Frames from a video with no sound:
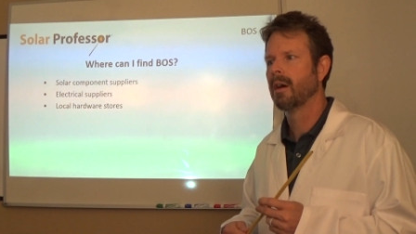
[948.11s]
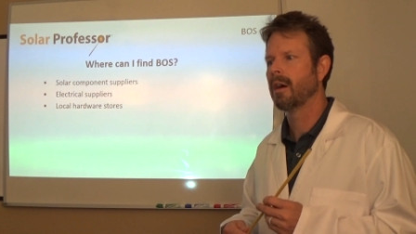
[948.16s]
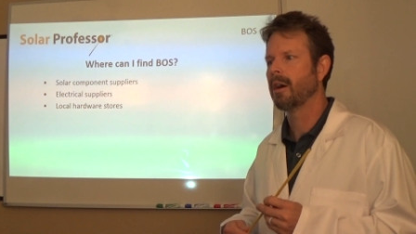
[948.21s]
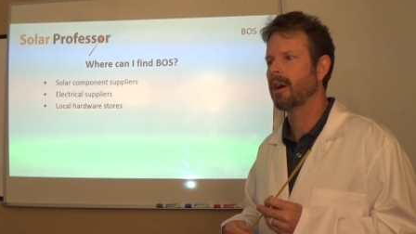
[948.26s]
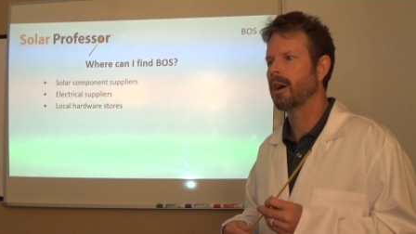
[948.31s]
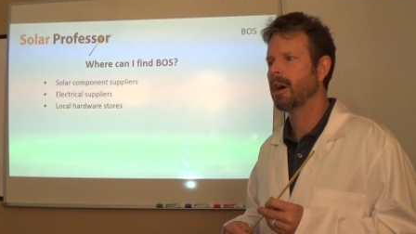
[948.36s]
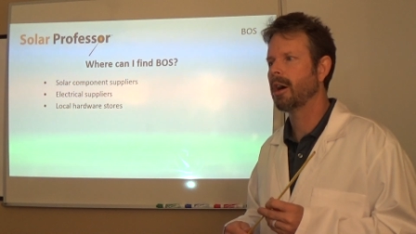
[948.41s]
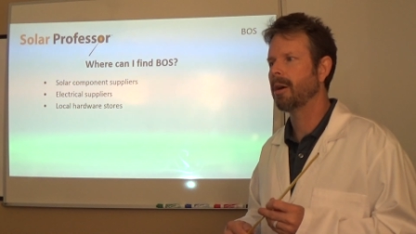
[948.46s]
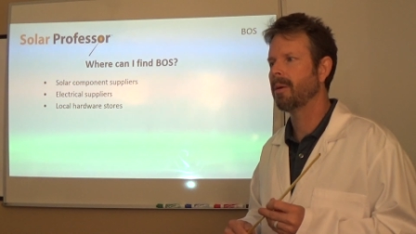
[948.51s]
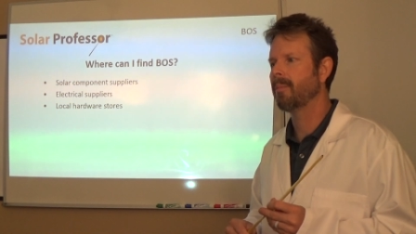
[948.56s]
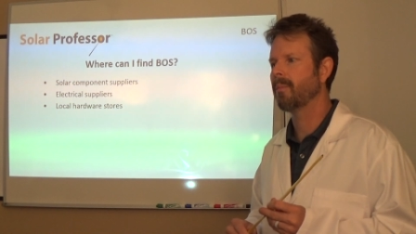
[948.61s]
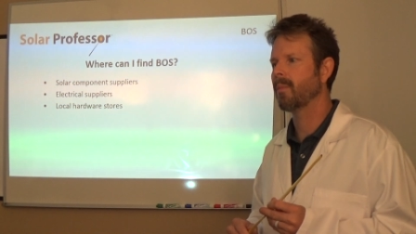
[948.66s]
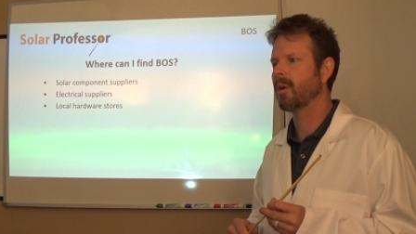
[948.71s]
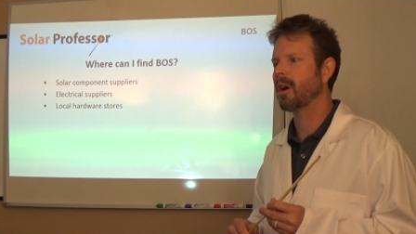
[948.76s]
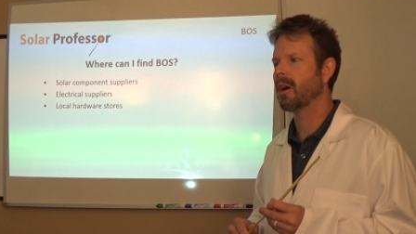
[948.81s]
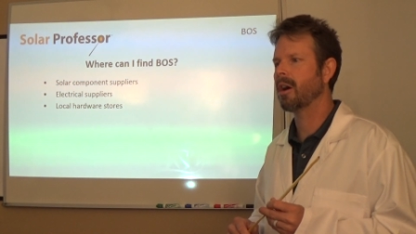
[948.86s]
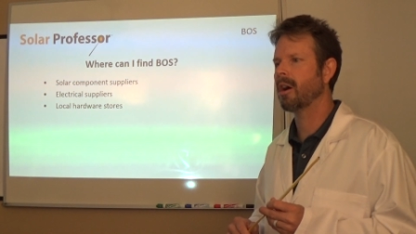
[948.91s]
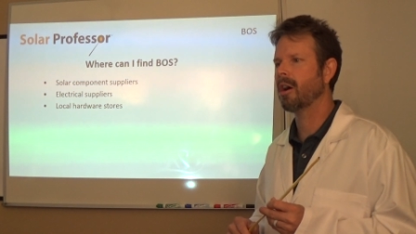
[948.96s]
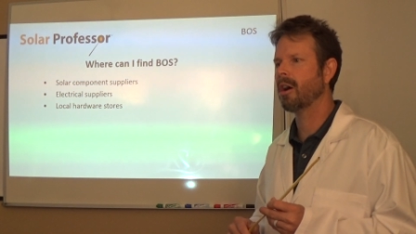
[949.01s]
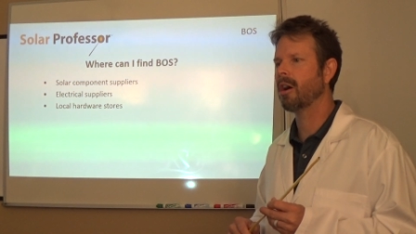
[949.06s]
um,
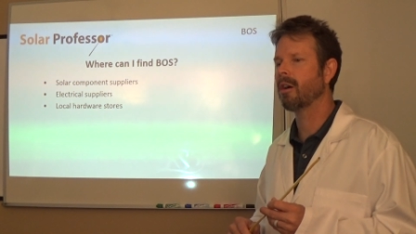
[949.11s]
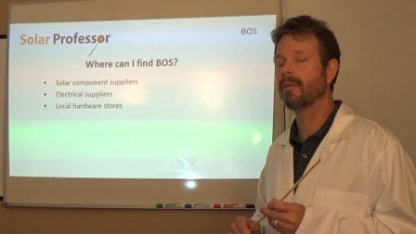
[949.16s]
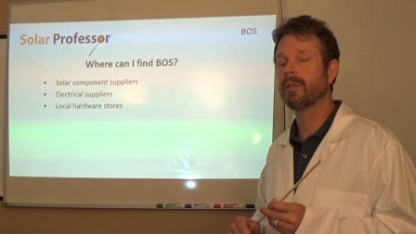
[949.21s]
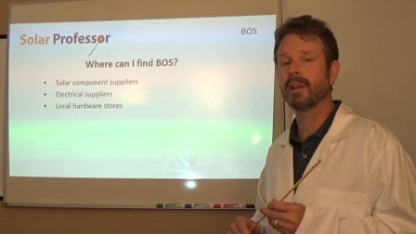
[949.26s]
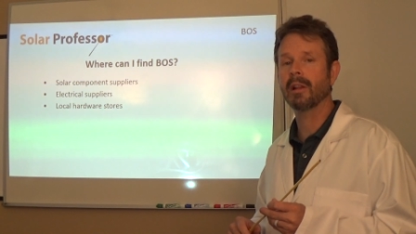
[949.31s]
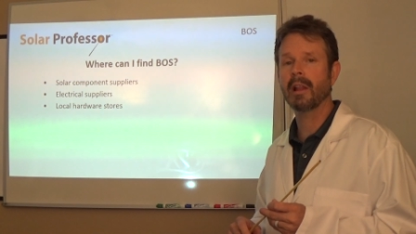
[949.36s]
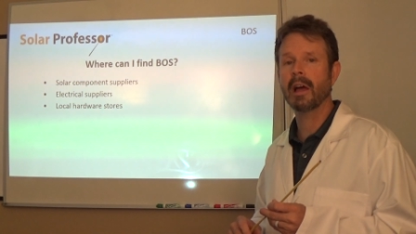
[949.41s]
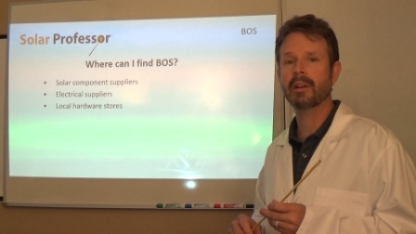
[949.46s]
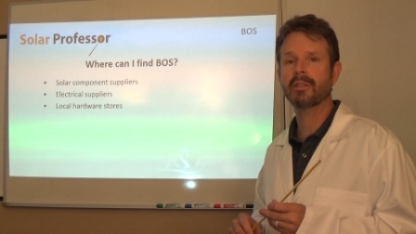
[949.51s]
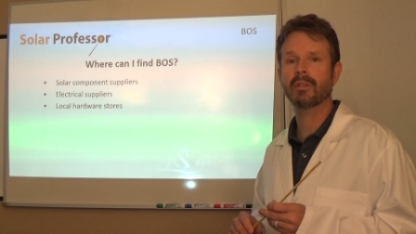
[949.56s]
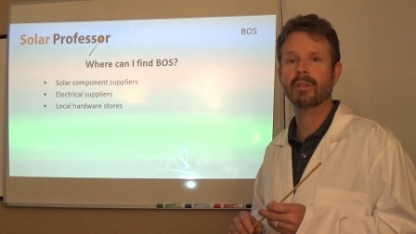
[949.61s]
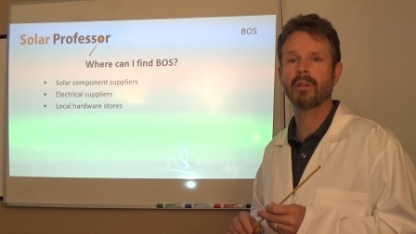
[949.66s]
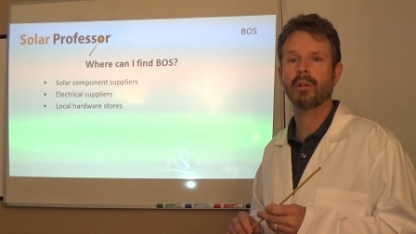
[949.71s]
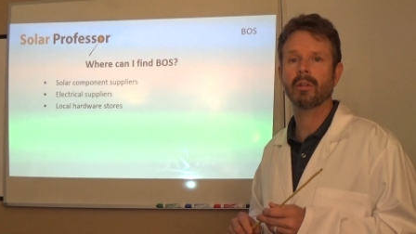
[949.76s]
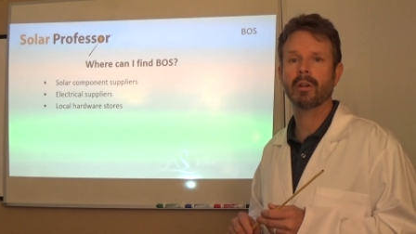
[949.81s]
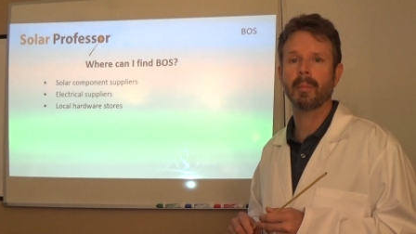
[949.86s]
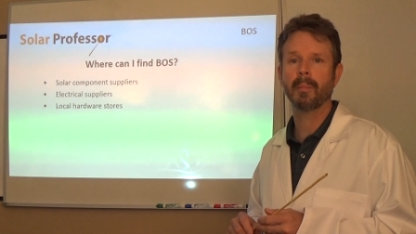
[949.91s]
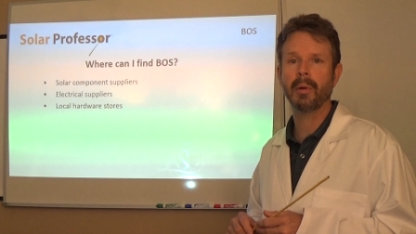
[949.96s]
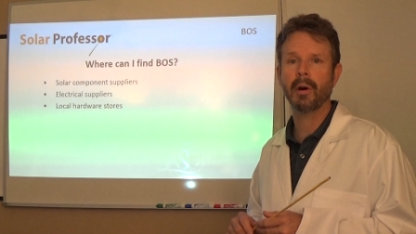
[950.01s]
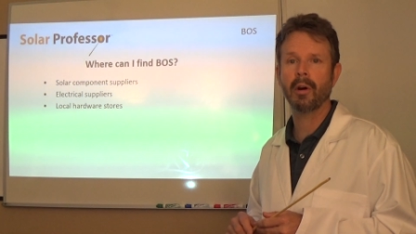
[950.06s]
uh, of the
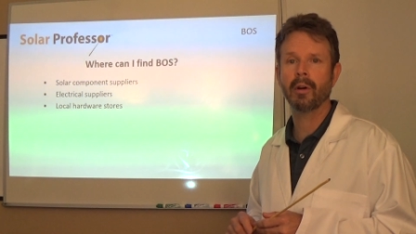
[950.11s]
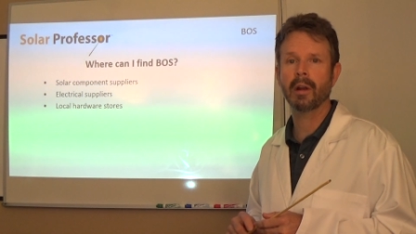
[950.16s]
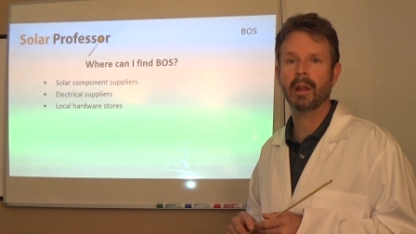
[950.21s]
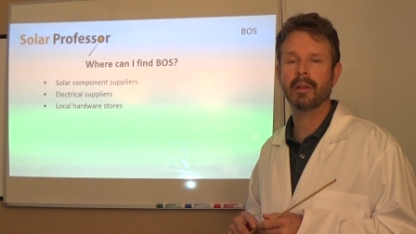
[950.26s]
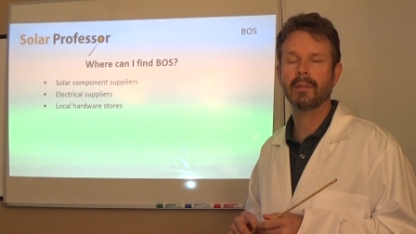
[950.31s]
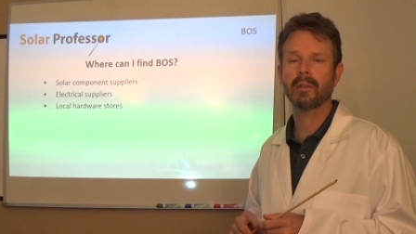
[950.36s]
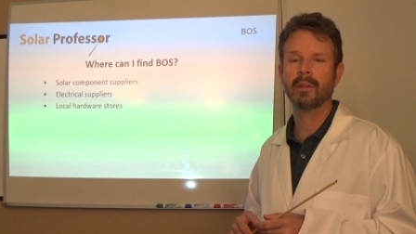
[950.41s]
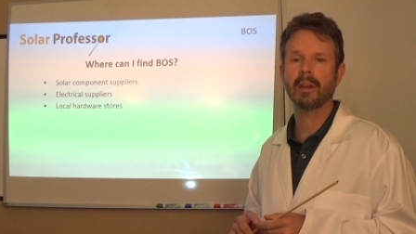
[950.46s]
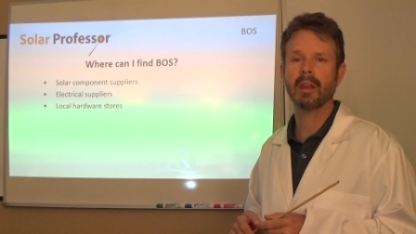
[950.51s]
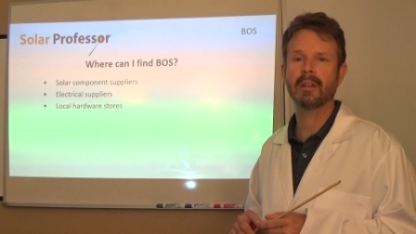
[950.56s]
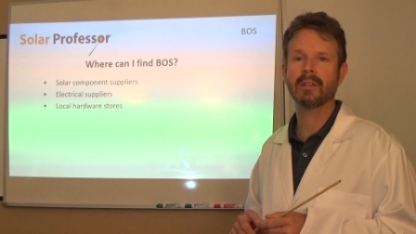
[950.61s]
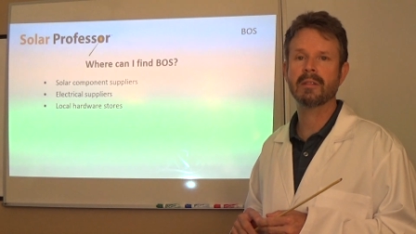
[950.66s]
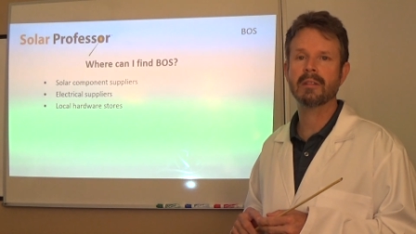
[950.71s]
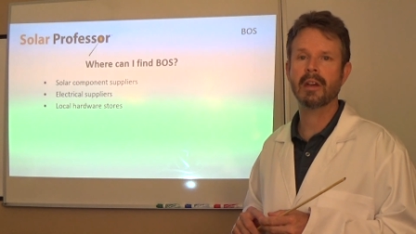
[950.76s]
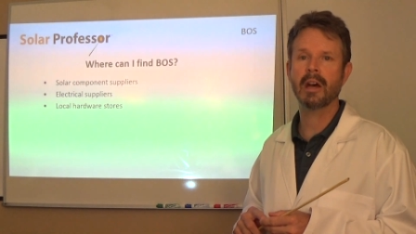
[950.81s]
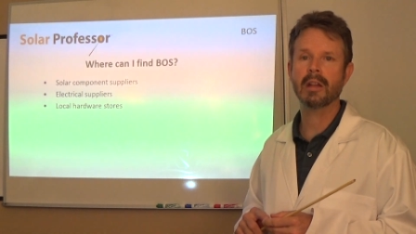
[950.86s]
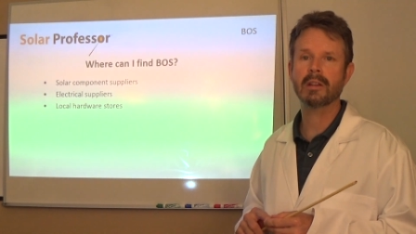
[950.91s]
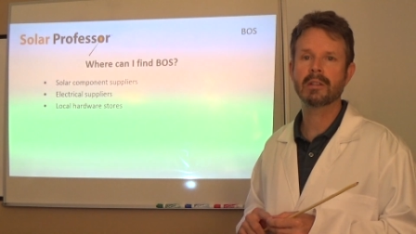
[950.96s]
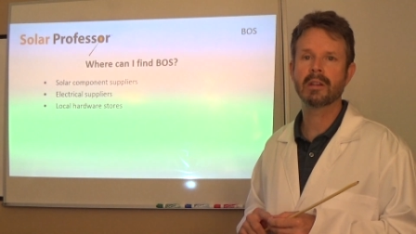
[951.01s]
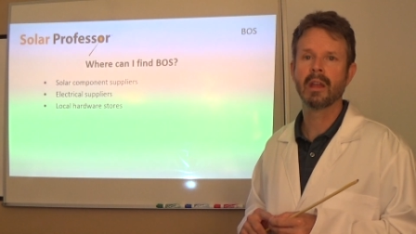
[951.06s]
electrical components and
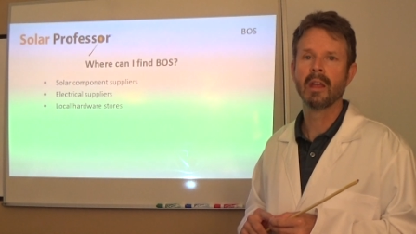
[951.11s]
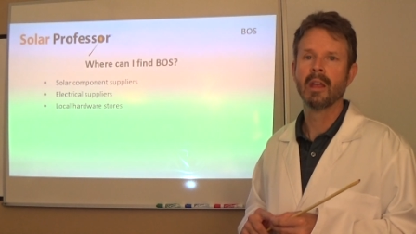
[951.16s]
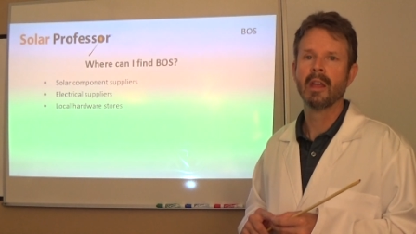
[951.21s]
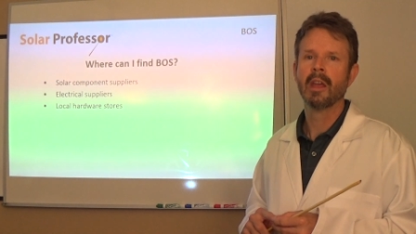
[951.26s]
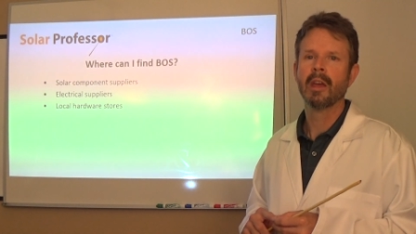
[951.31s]
such,